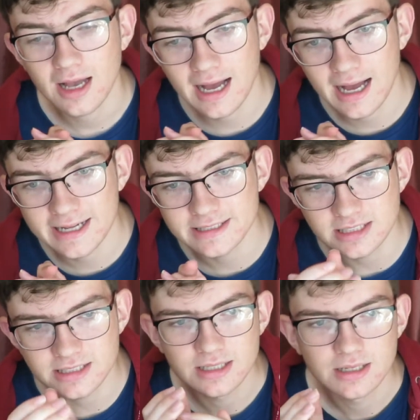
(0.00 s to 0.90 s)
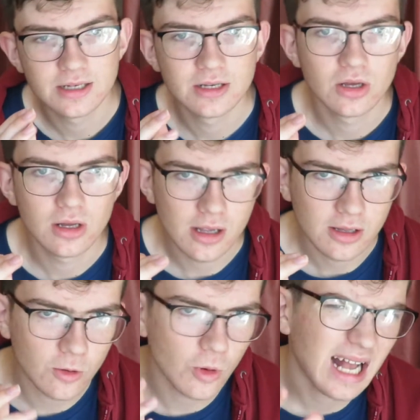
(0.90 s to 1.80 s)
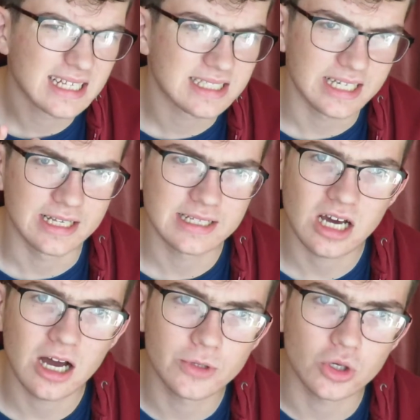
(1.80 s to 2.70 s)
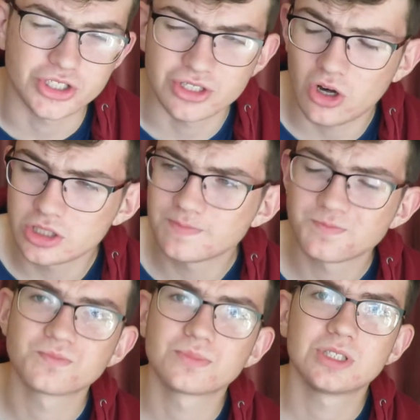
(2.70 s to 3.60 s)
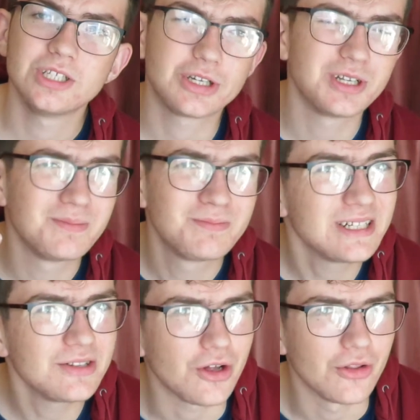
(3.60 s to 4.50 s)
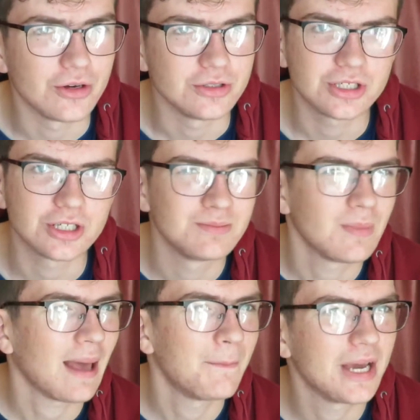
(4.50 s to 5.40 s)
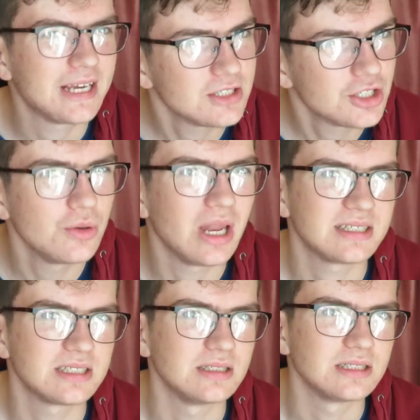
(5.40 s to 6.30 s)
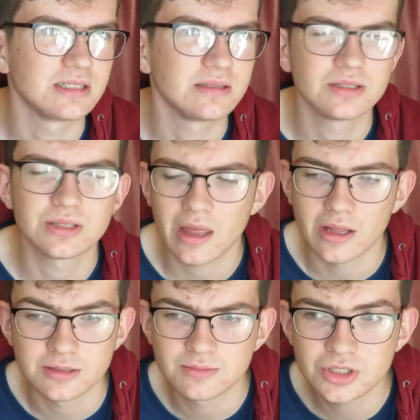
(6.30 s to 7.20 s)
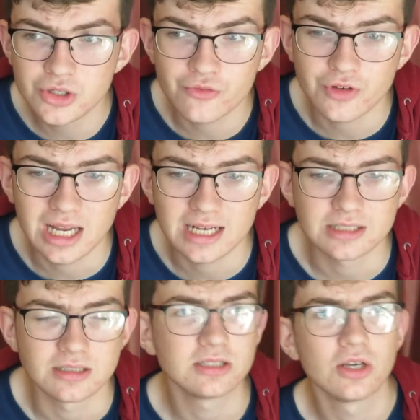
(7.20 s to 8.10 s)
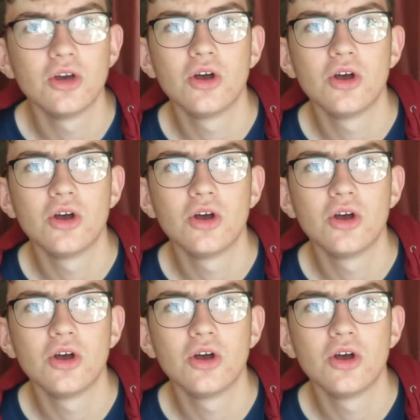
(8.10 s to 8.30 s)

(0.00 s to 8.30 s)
And as time got on, you can build on those. You can make it 2 lessons, 2 free lessons,